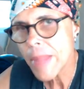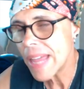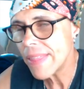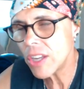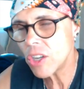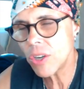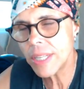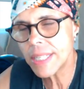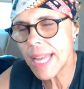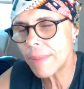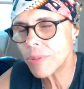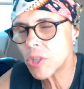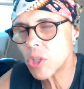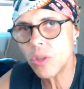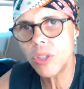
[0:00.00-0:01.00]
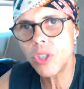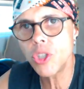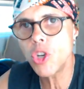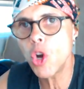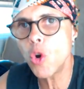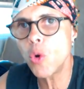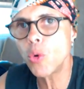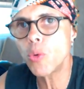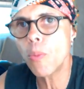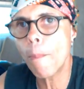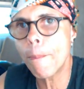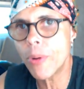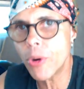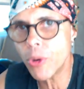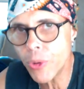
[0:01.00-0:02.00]
There is absolutely no
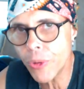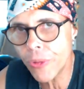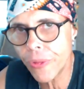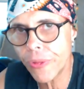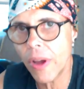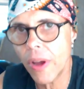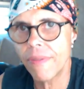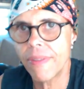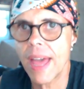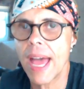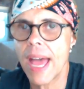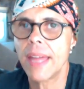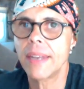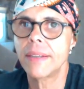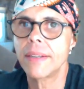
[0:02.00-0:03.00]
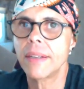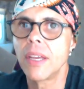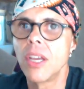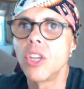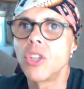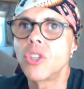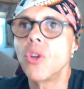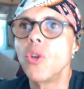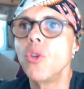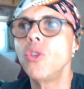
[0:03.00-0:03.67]
proof of that. So